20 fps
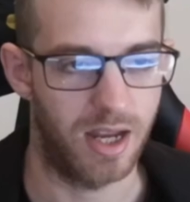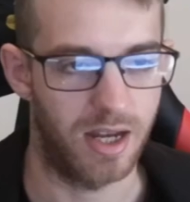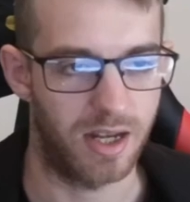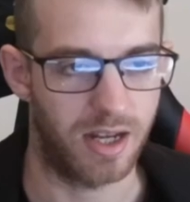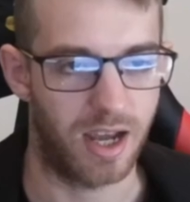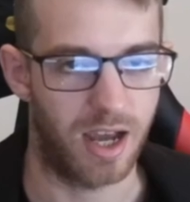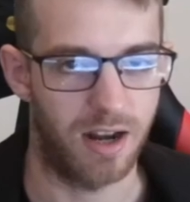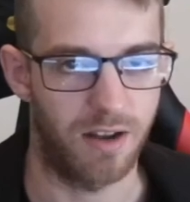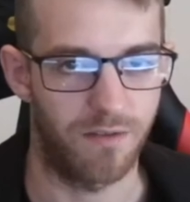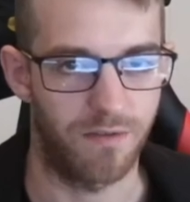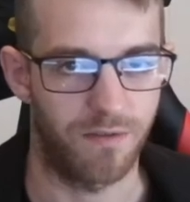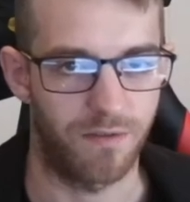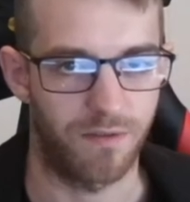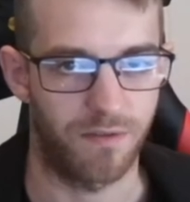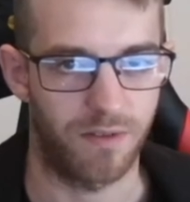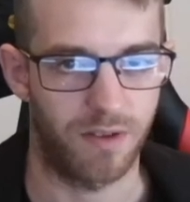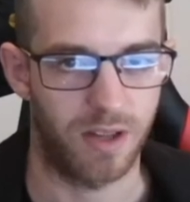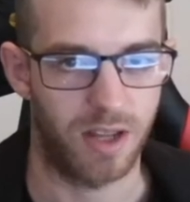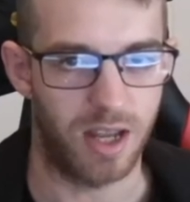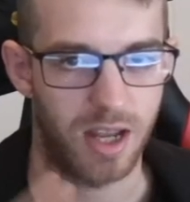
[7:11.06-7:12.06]
kind of
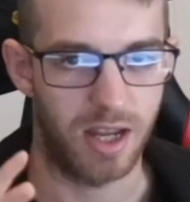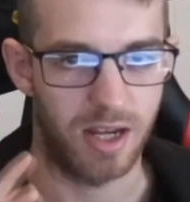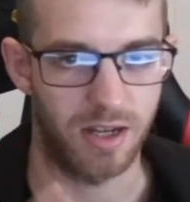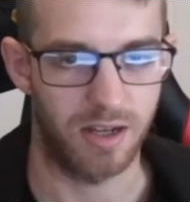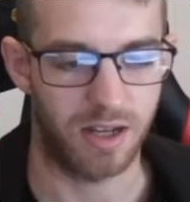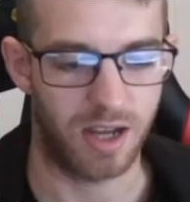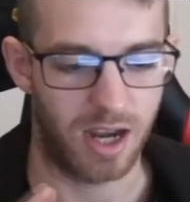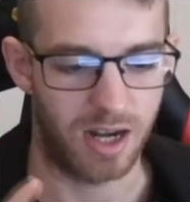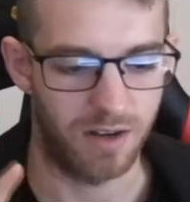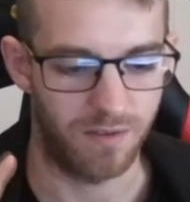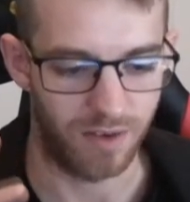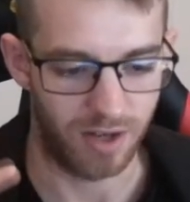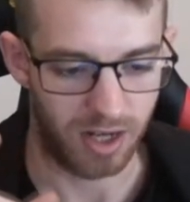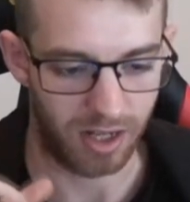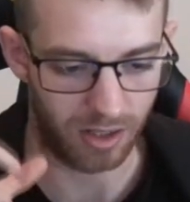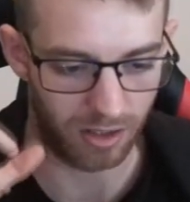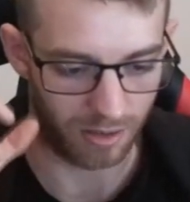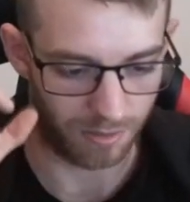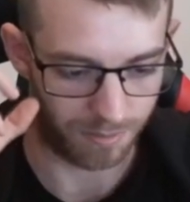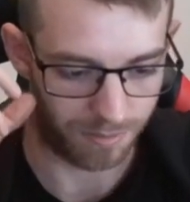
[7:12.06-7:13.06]
a
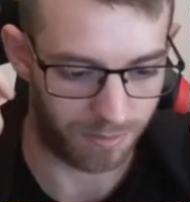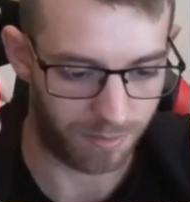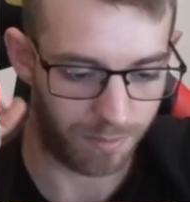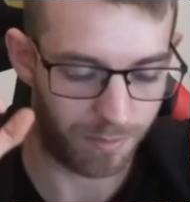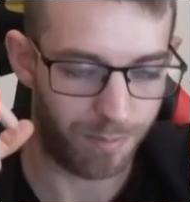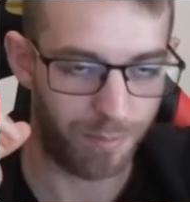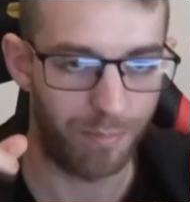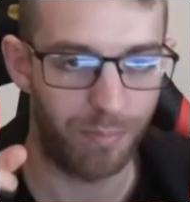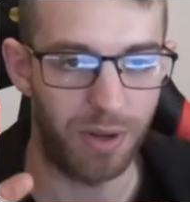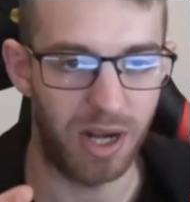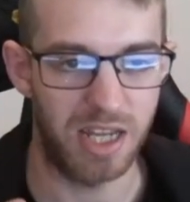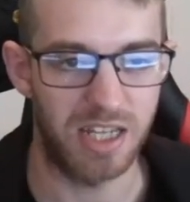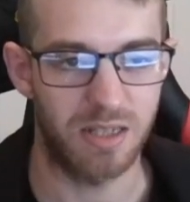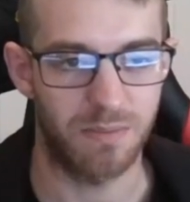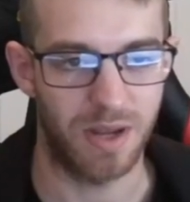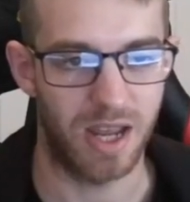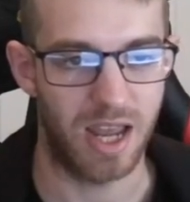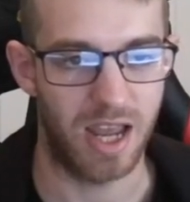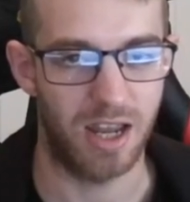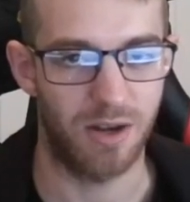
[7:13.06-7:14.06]
little place
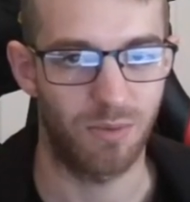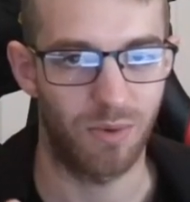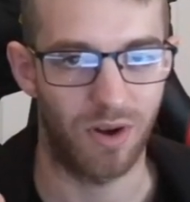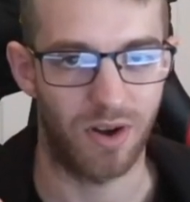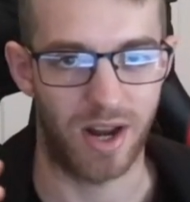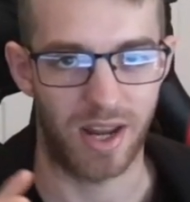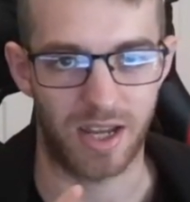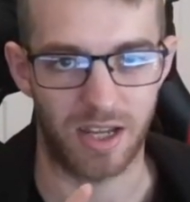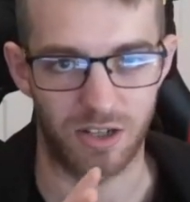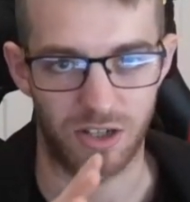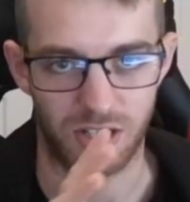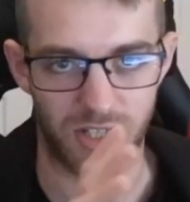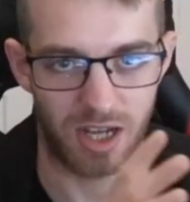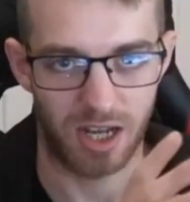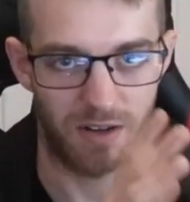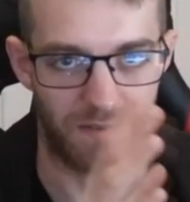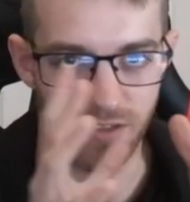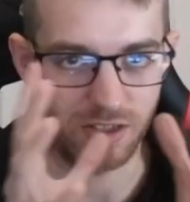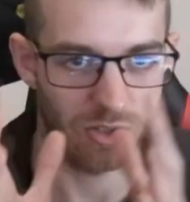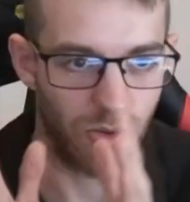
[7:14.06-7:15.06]
in my head where I can just
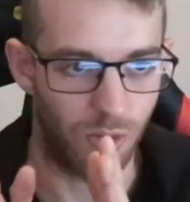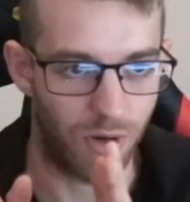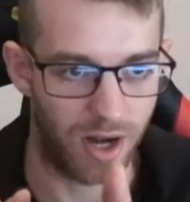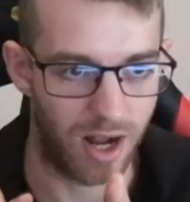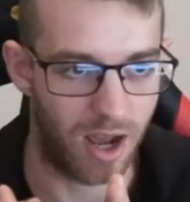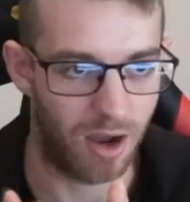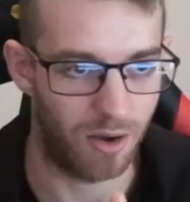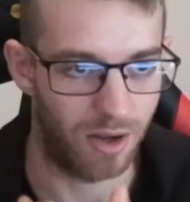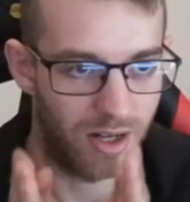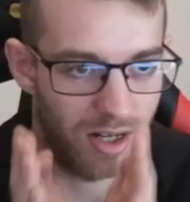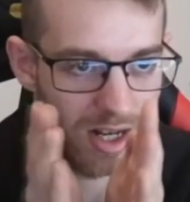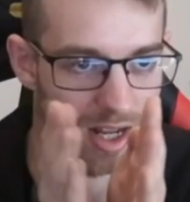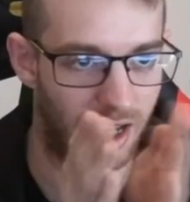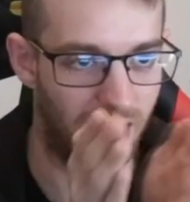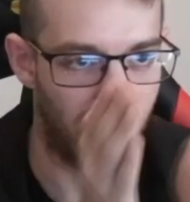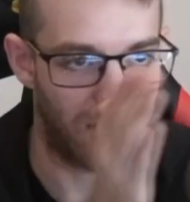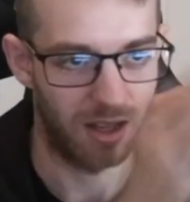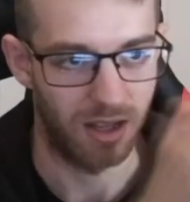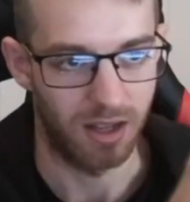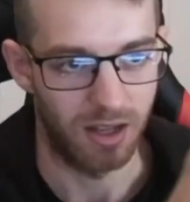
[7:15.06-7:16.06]
kind of sort it out and
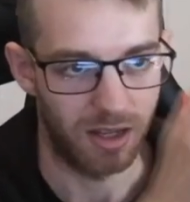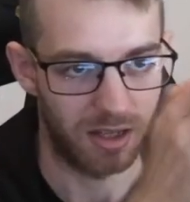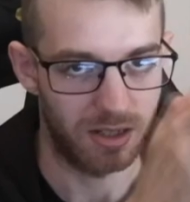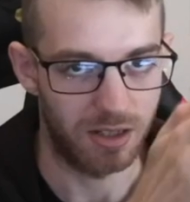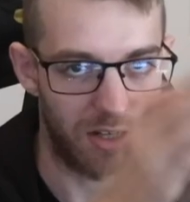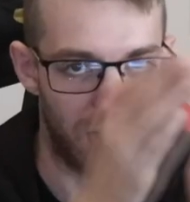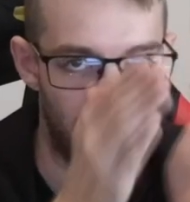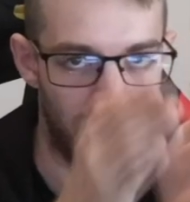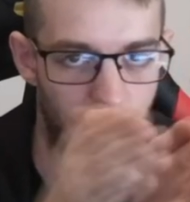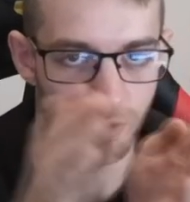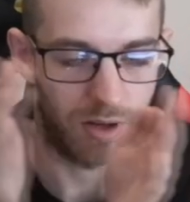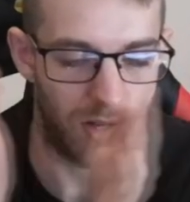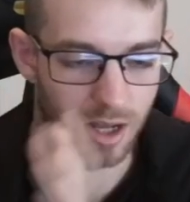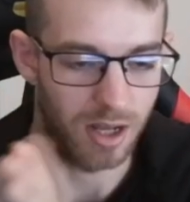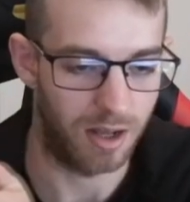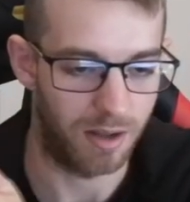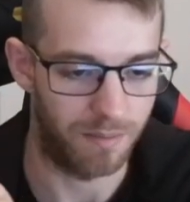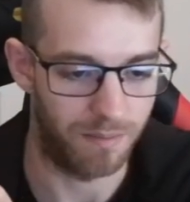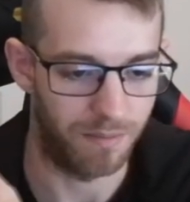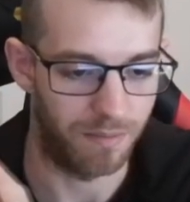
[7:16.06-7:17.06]
like
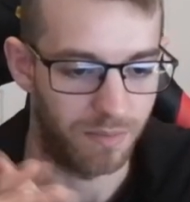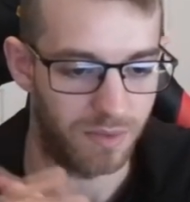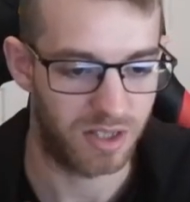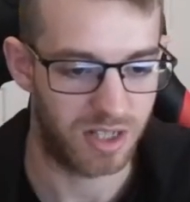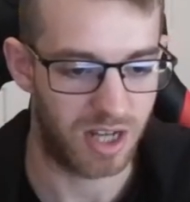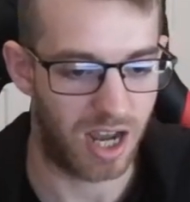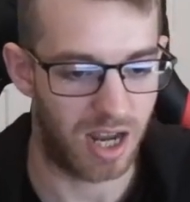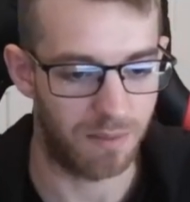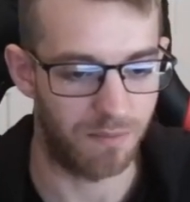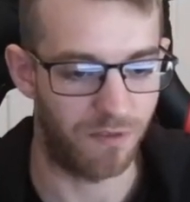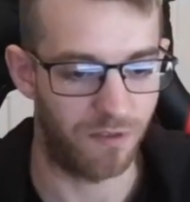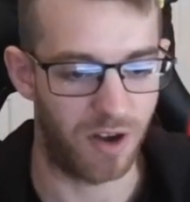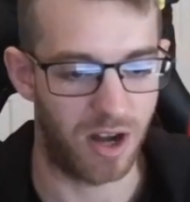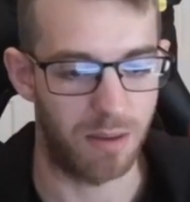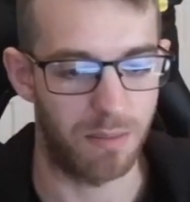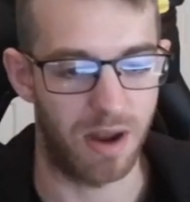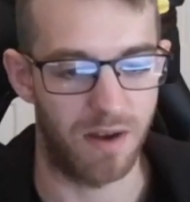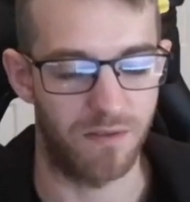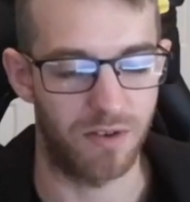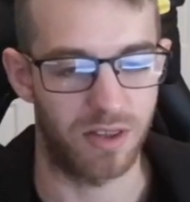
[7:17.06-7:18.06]
time
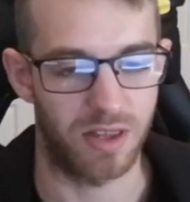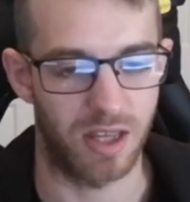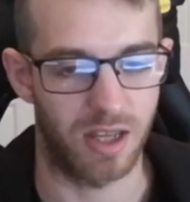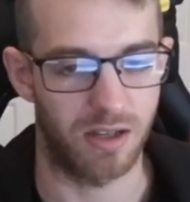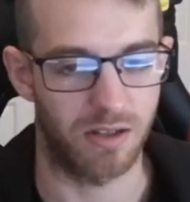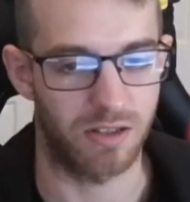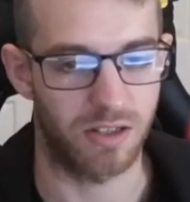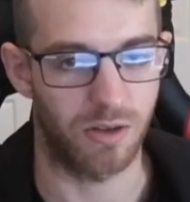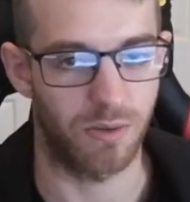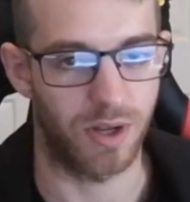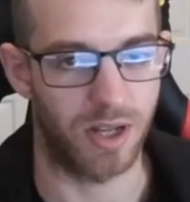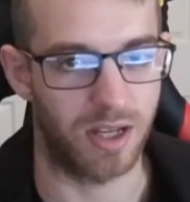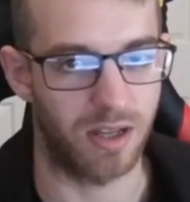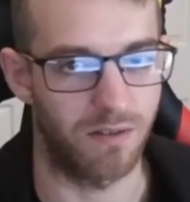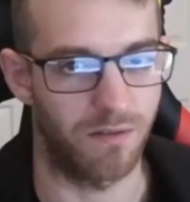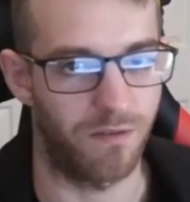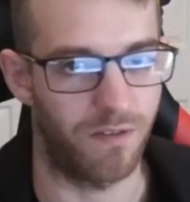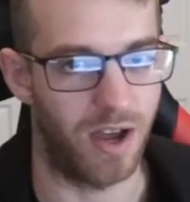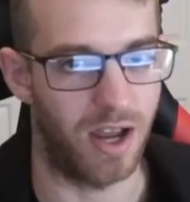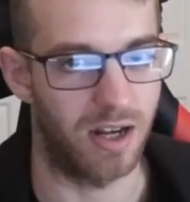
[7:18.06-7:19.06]
frame everything, so I
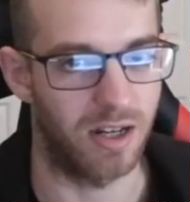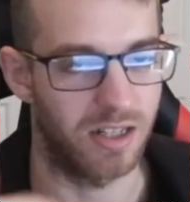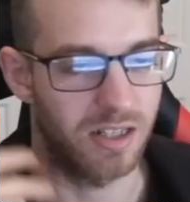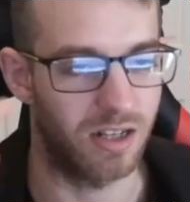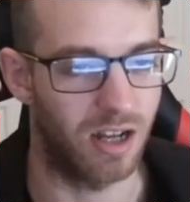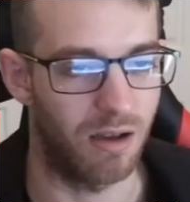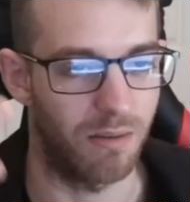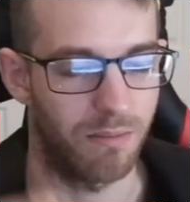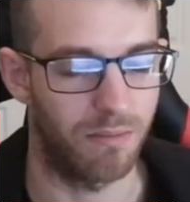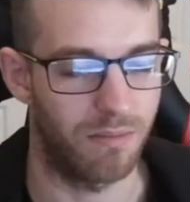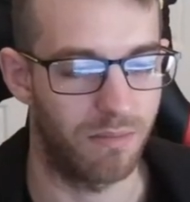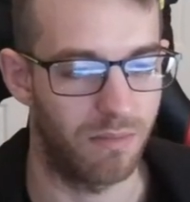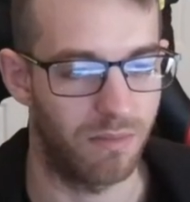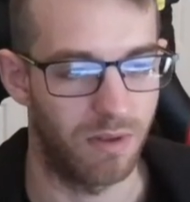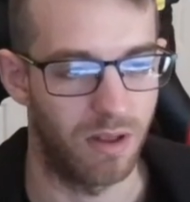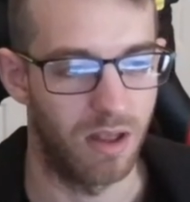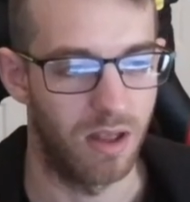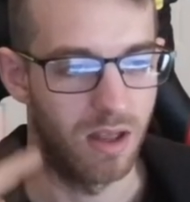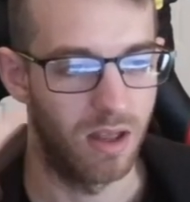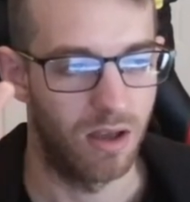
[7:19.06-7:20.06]
can finally start.
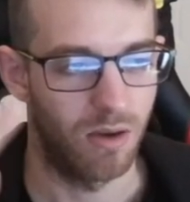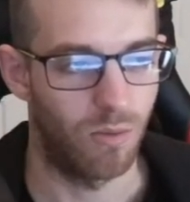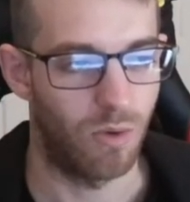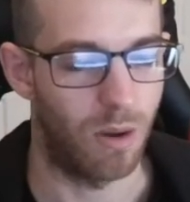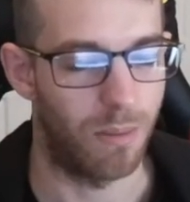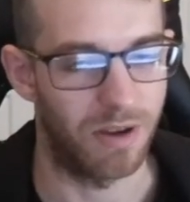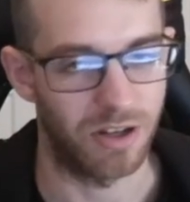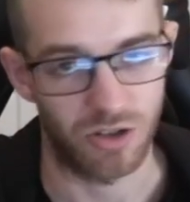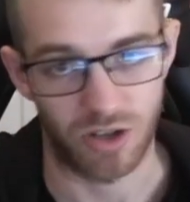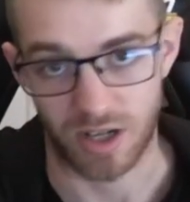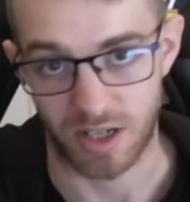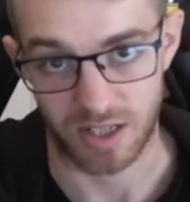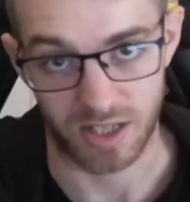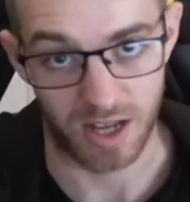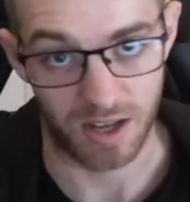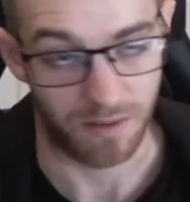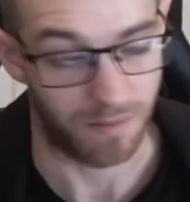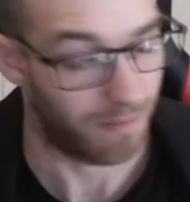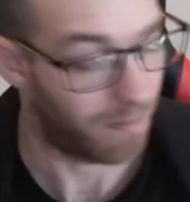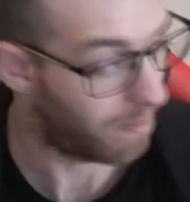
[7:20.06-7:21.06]
What am I trying to
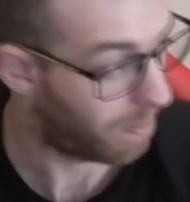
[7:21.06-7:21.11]
say?